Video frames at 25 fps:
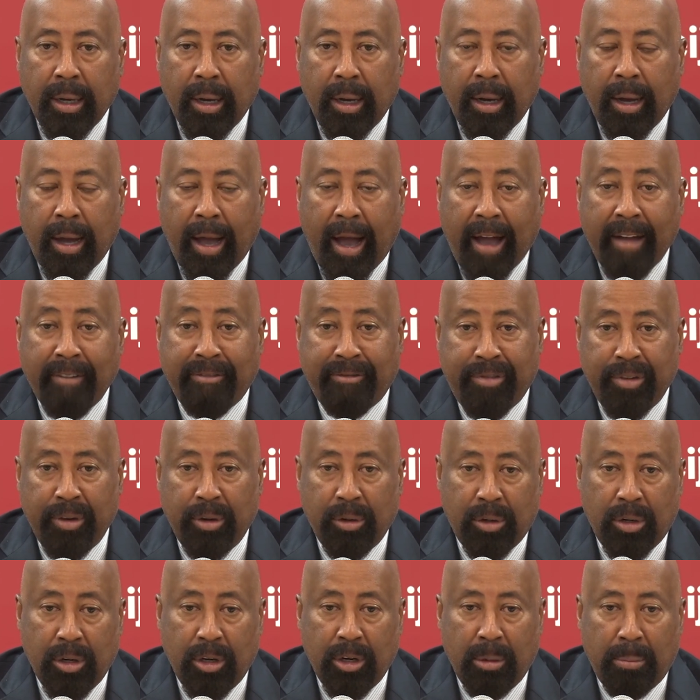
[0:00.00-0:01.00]
I
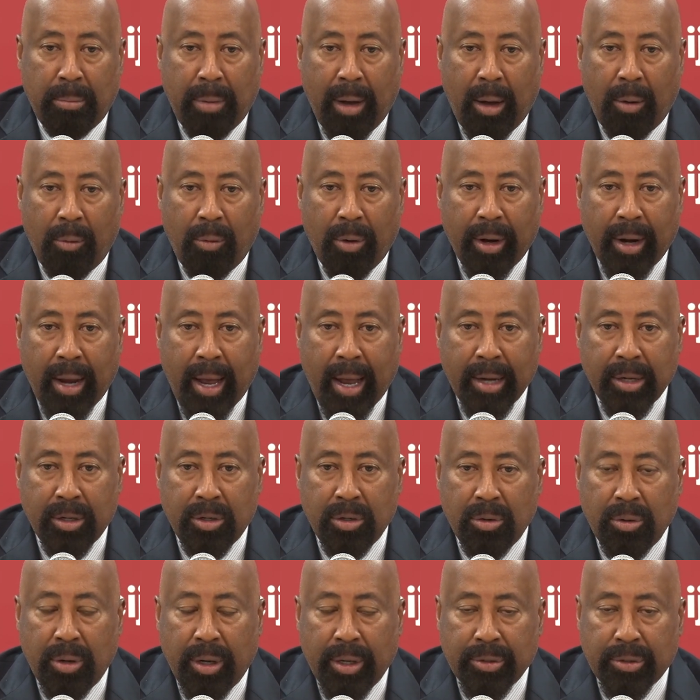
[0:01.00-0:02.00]
feel good about what I
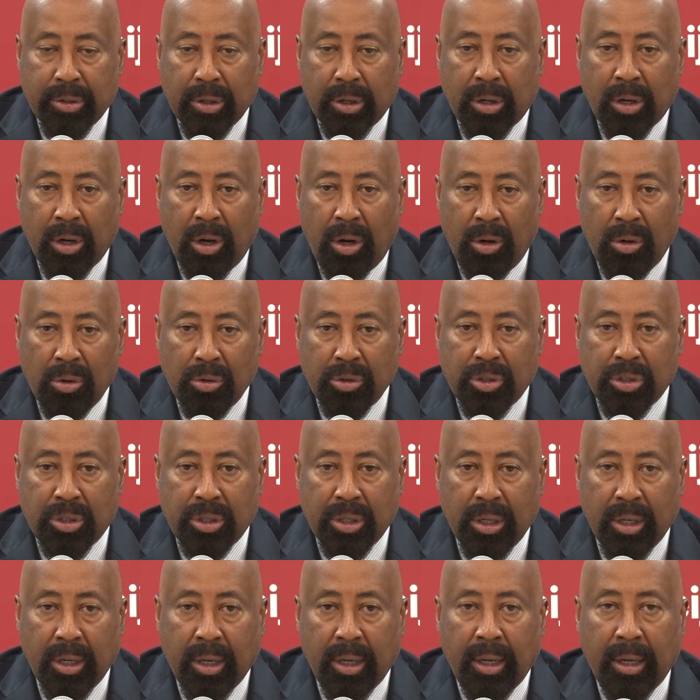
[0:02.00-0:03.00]
do as a
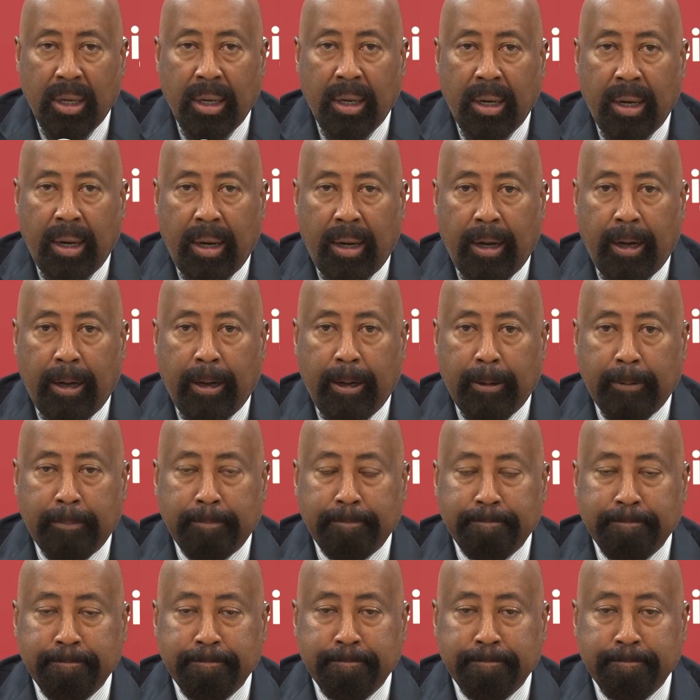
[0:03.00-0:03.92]
coach. I